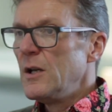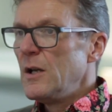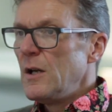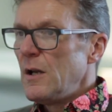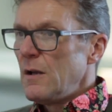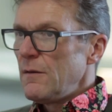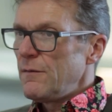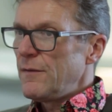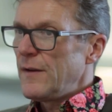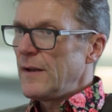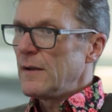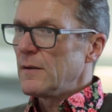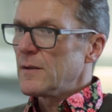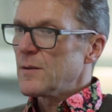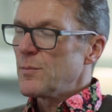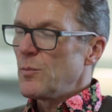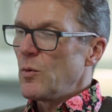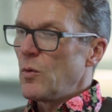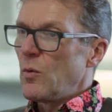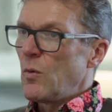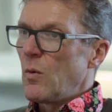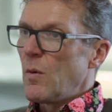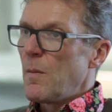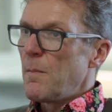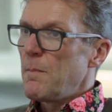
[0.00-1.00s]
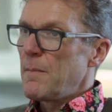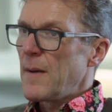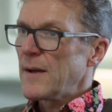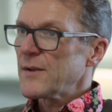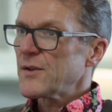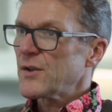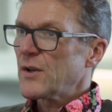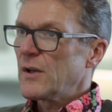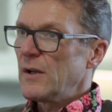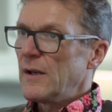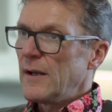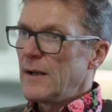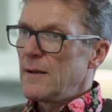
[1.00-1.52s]
feels more
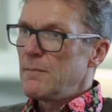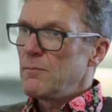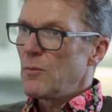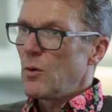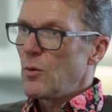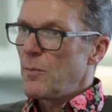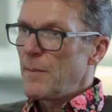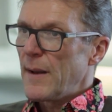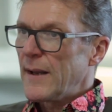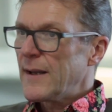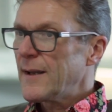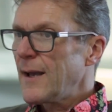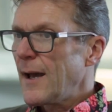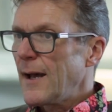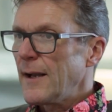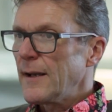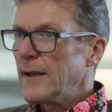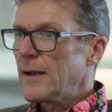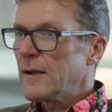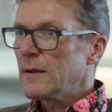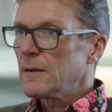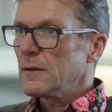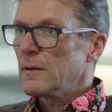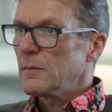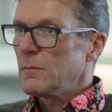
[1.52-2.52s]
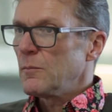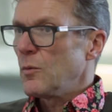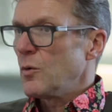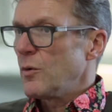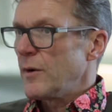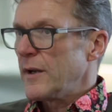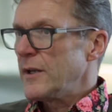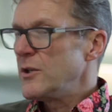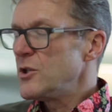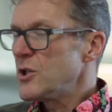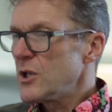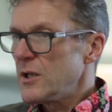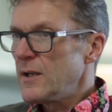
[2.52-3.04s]
masculine, more mechanical, more
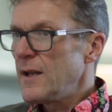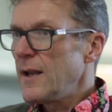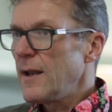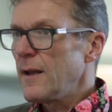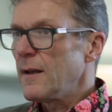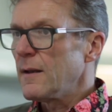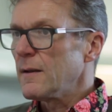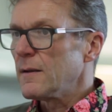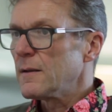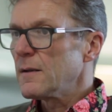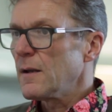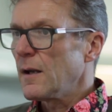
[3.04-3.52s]
engineered,